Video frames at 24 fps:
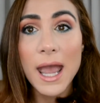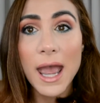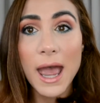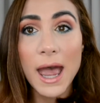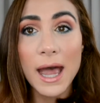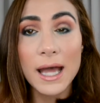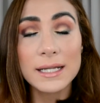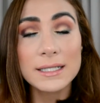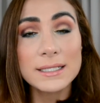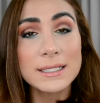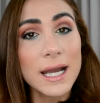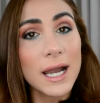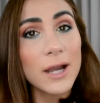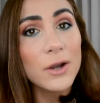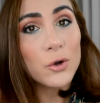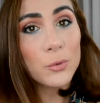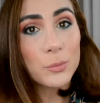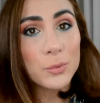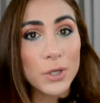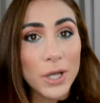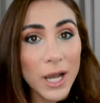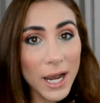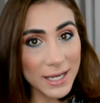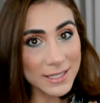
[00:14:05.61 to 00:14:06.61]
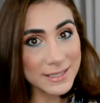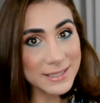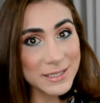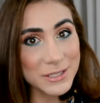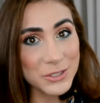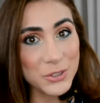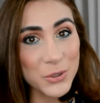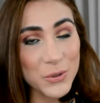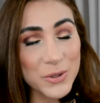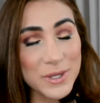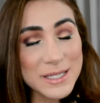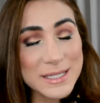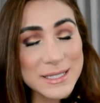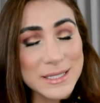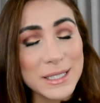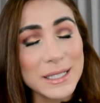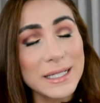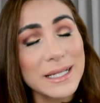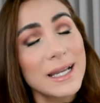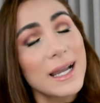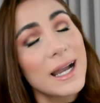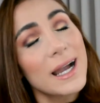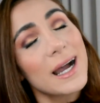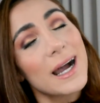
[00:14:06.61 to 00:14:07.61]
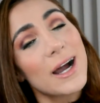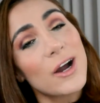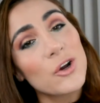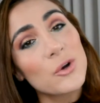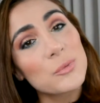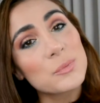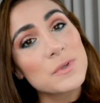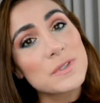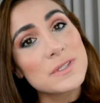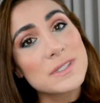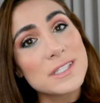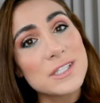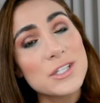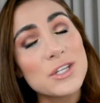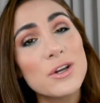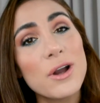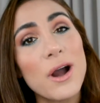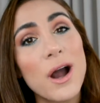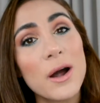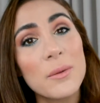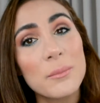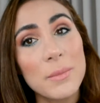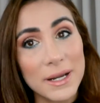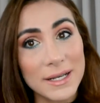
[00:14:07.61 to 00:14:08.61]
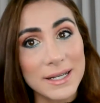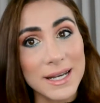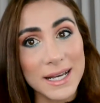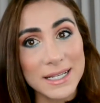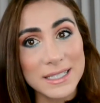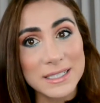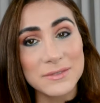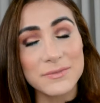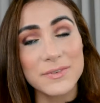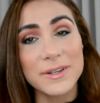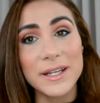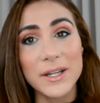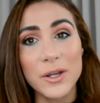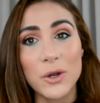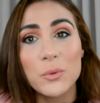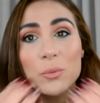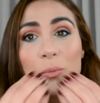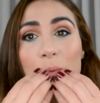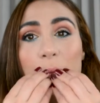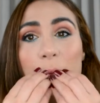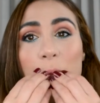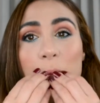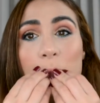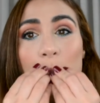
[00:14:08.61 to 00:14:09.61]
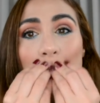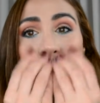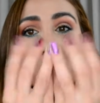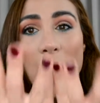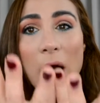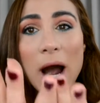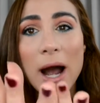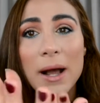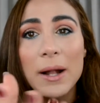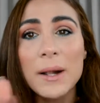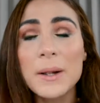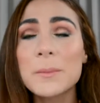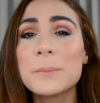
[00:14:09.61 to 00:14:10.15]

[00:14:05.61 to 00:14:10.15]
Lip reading: And I hope you guys enjoyed this look. I hope to see you on my next video. Mwah.